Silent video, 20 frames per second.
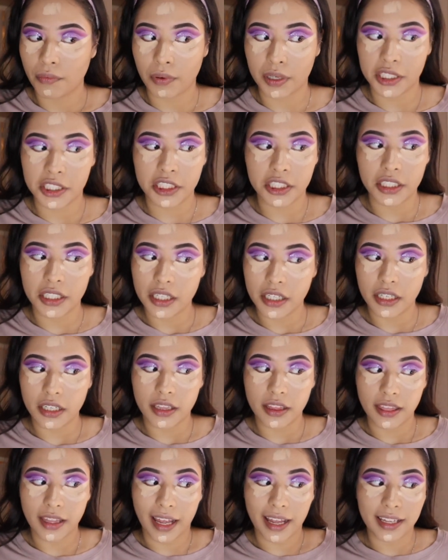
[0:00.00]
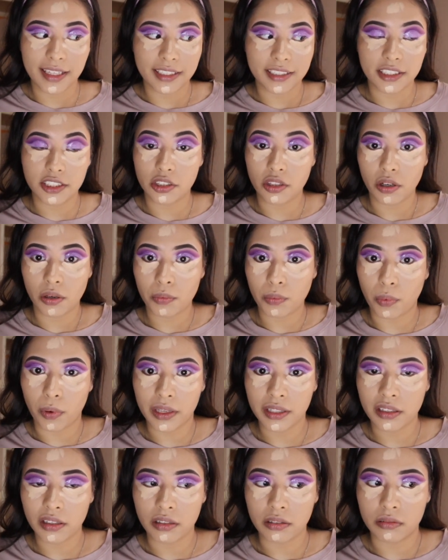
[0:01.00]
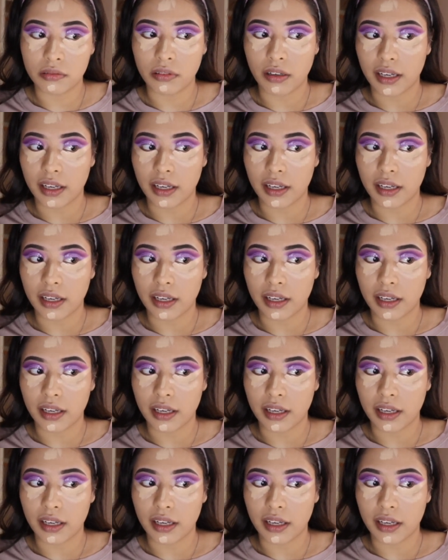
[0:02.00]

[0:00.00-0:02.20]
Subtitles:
Which, that is no bueno.